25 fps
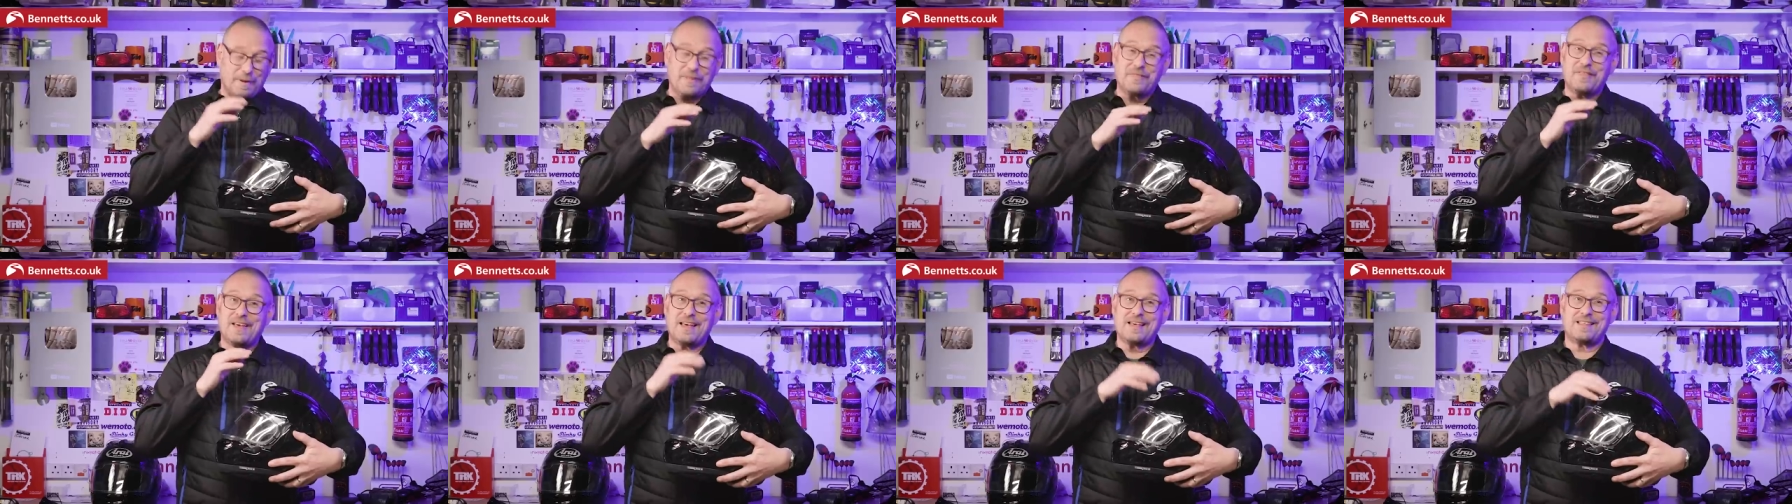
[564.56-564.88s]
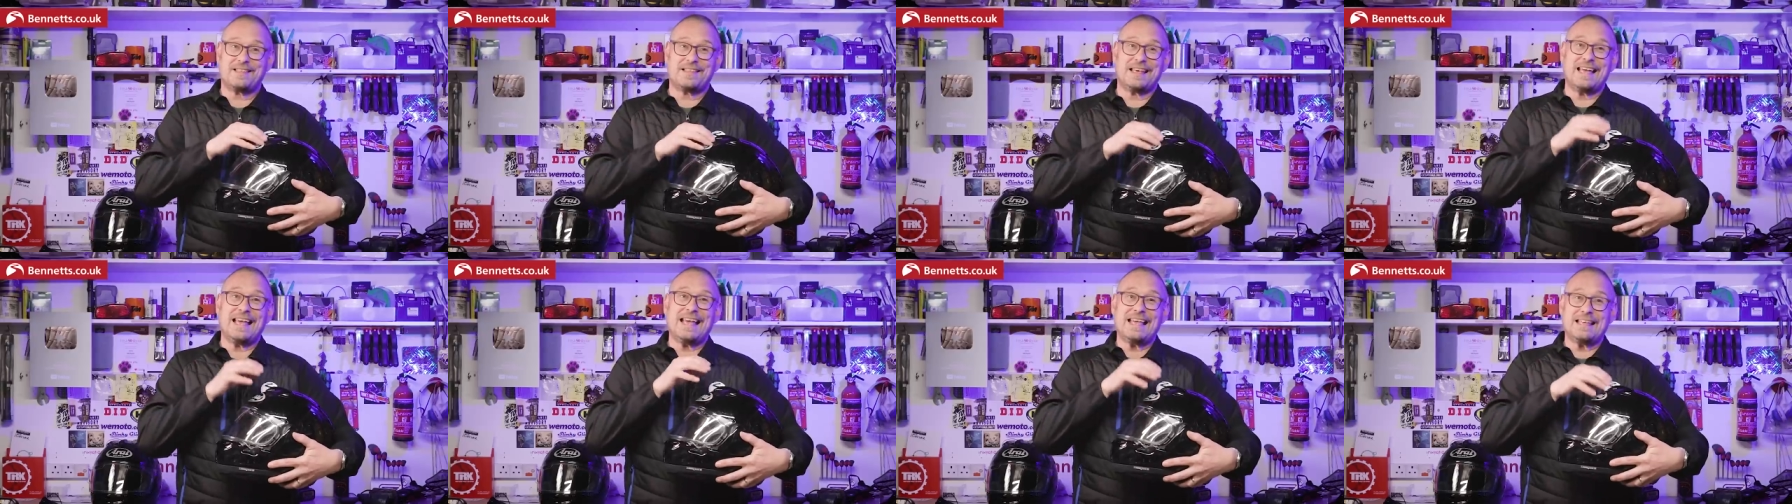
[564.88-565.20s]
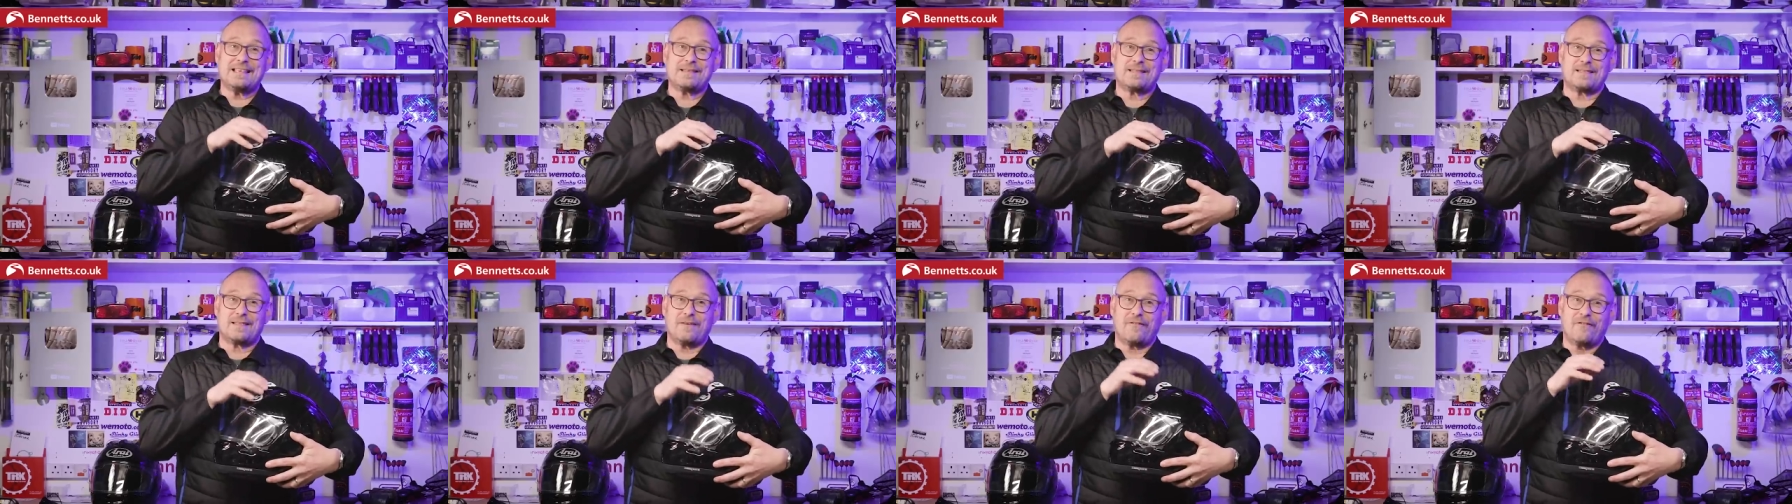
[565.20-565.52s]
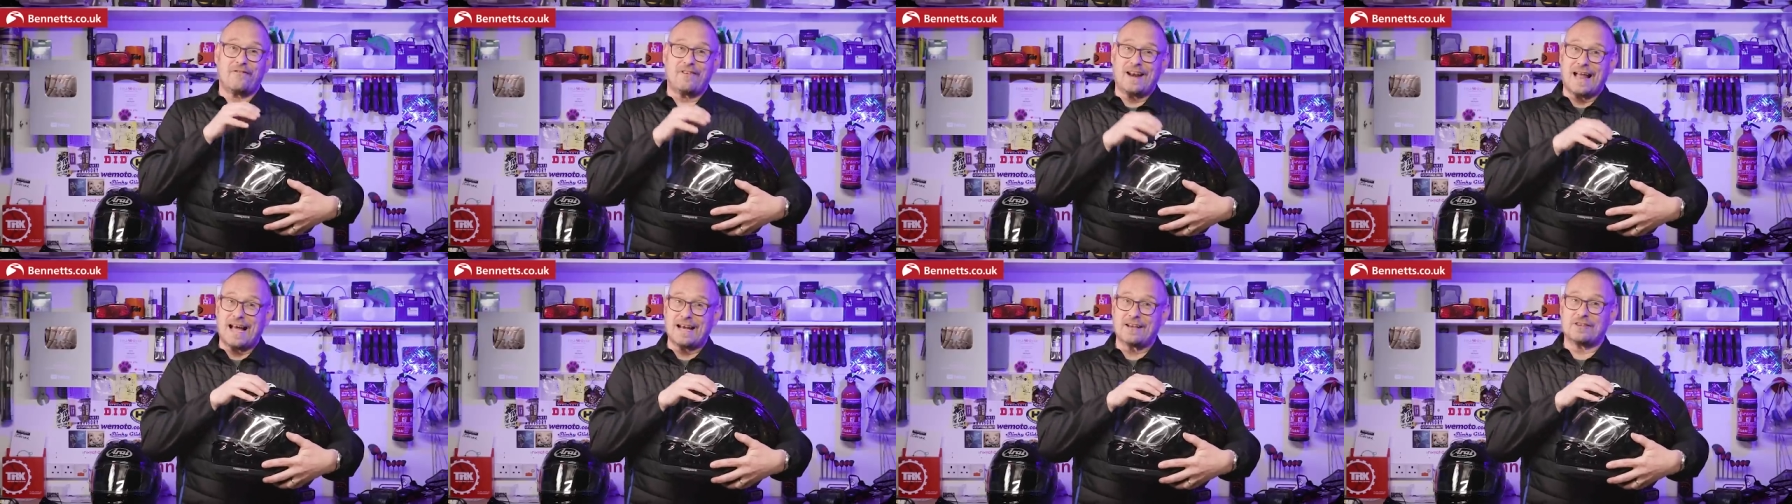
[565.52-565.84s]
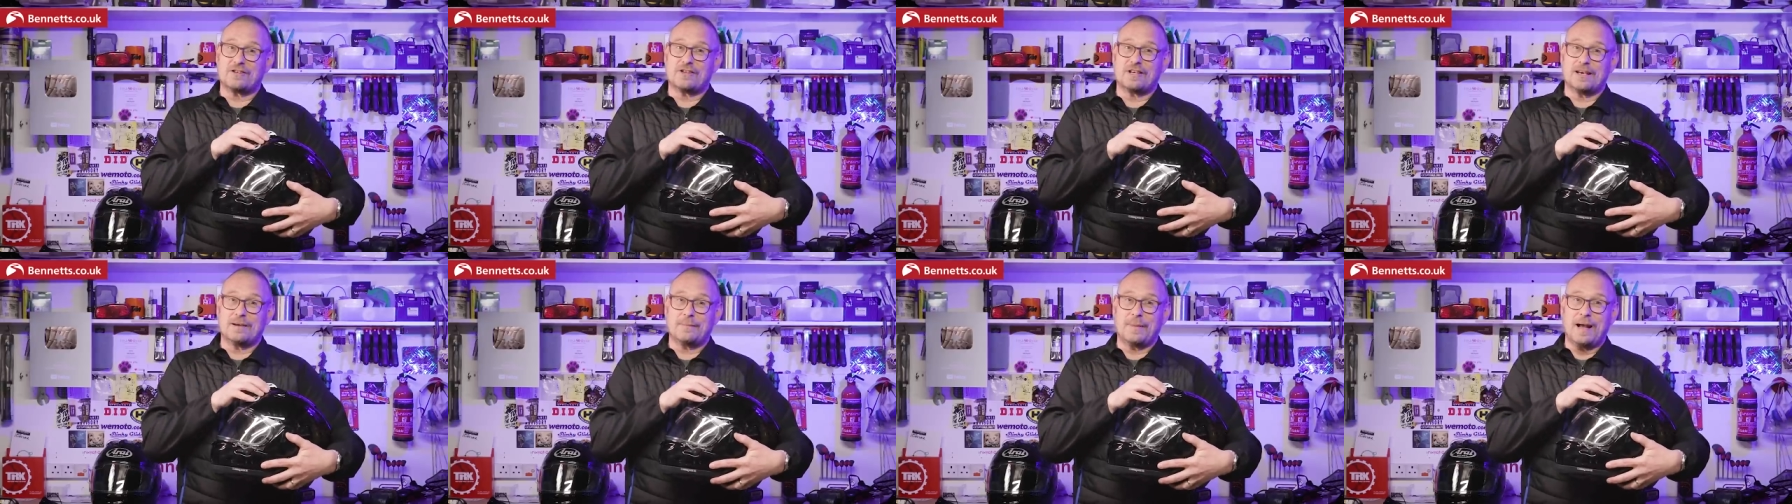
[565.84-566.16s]
But this is the
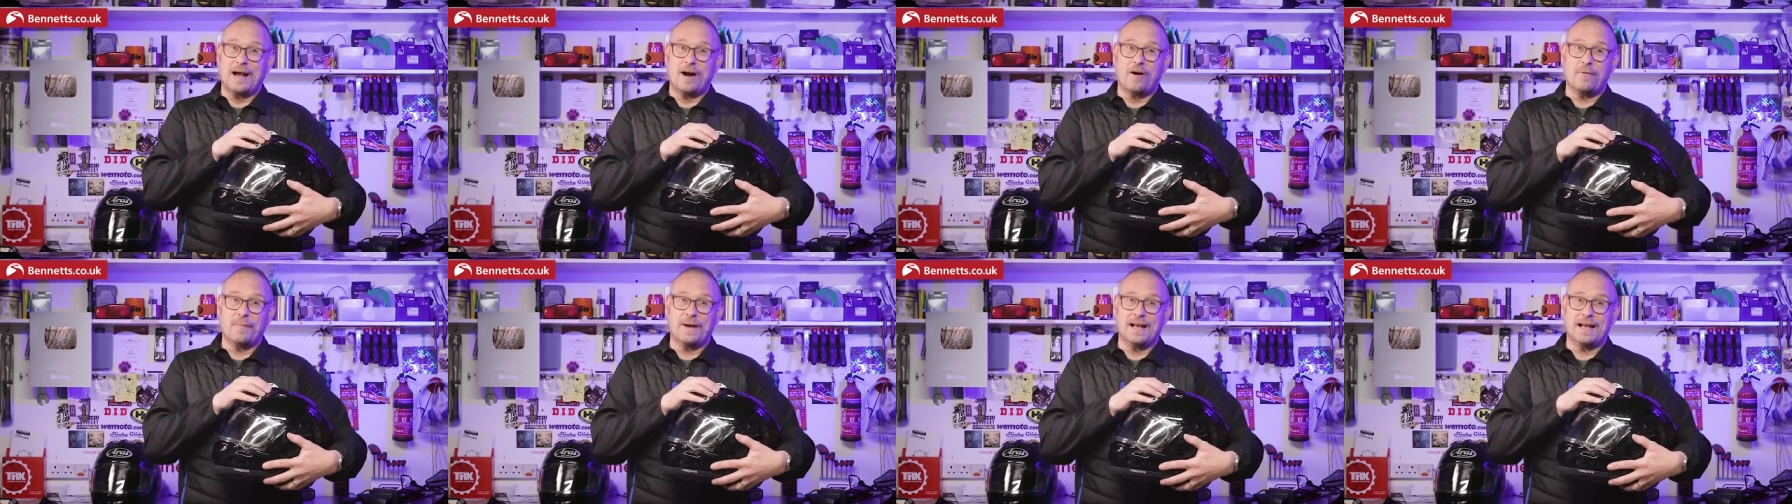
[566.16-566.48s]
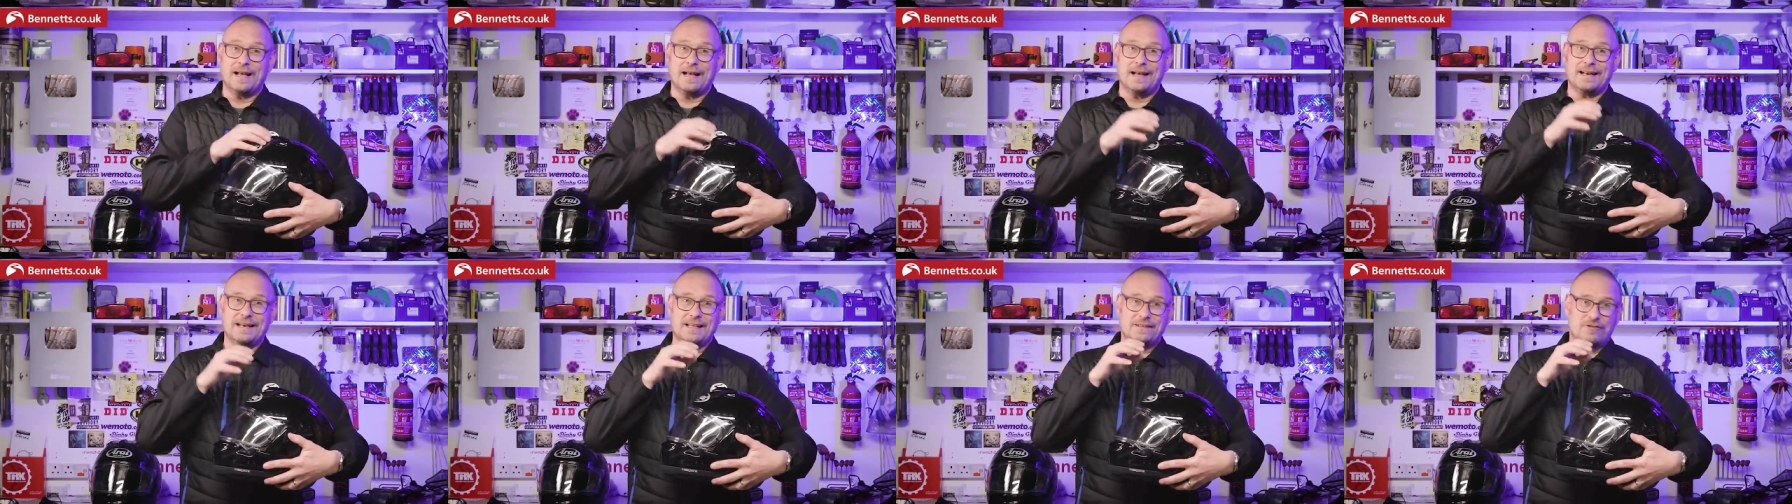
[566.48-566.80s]
flagship helmet and